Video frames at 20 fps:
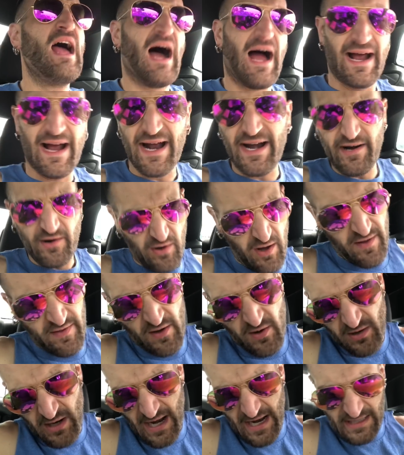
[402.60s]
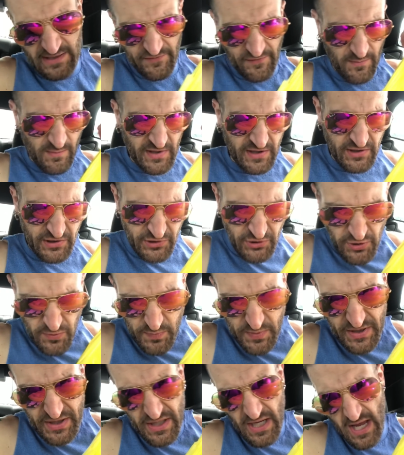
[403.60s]
I got it all though, guys, from
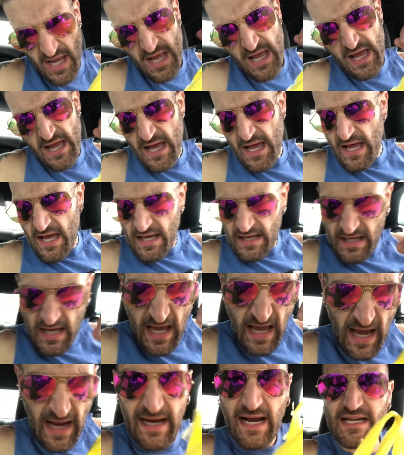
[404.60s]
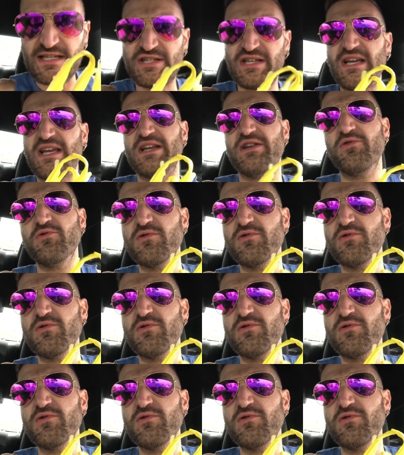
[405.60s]
soups. I got chicken